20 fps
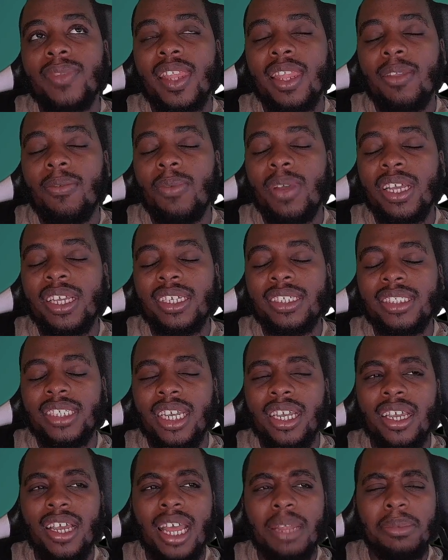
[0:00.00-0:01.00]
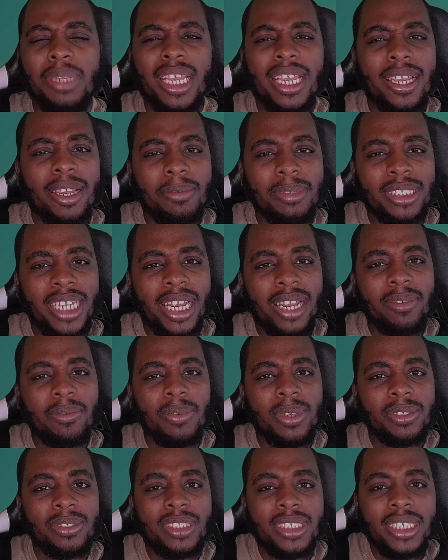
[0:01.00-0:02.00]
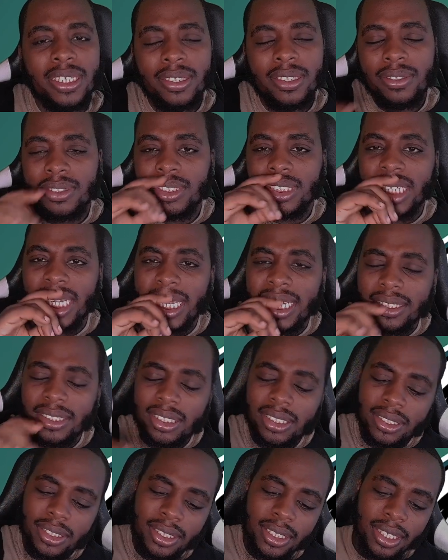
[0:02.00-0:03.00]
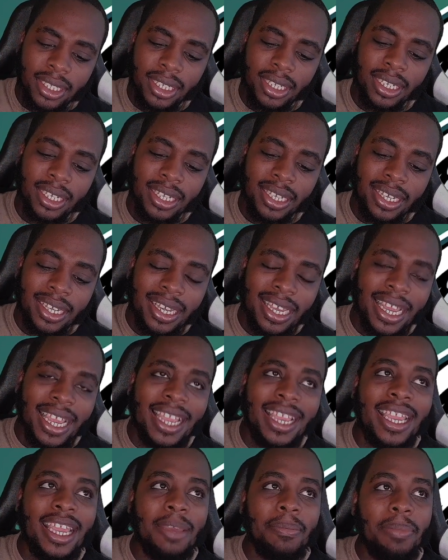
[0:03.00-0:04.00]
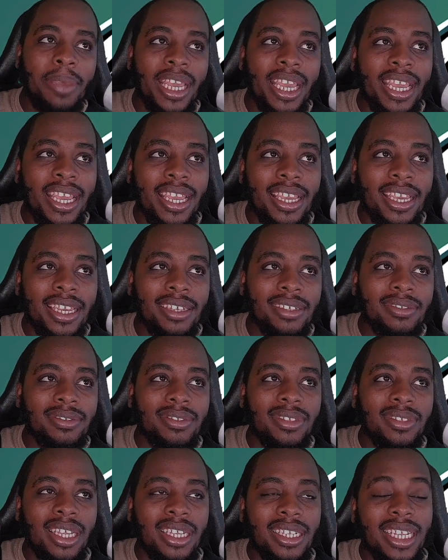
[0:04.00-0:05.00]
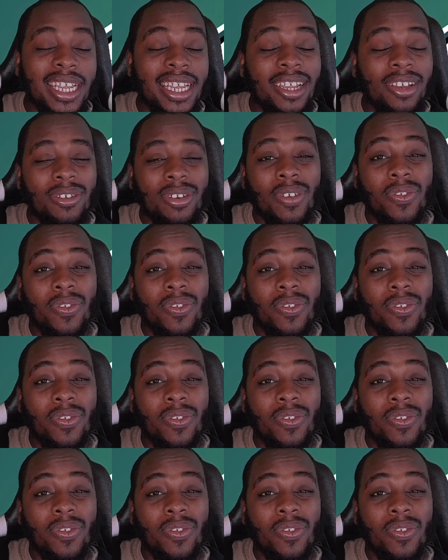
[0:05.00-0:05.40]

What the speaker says: was, I think it was Garrett Wilson, Jets. He get paid, I think he on the